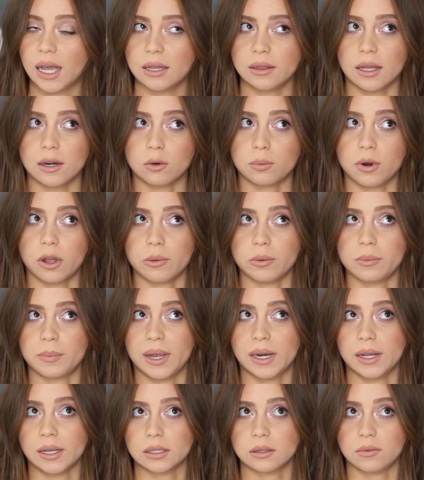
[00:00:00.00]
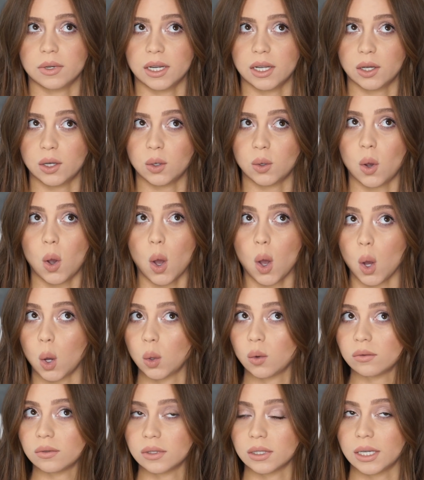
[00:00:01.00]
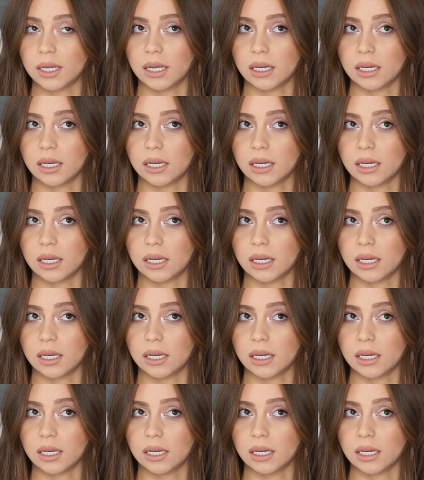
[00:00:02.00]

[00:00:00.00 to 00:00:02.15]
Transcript: That'll probably be my next video, hopefully.